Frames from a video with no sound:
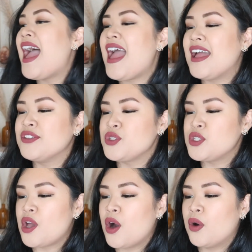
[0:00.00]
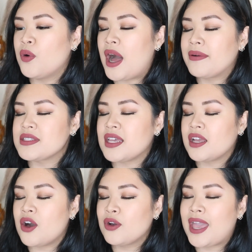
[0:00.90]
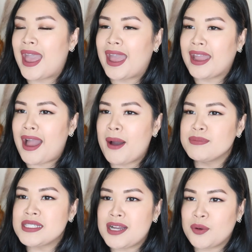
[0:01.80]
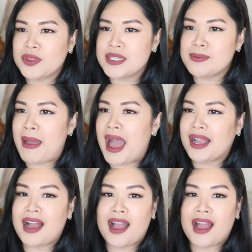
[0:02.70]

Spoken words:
And so I was like, okay, I'm stuck with this bag.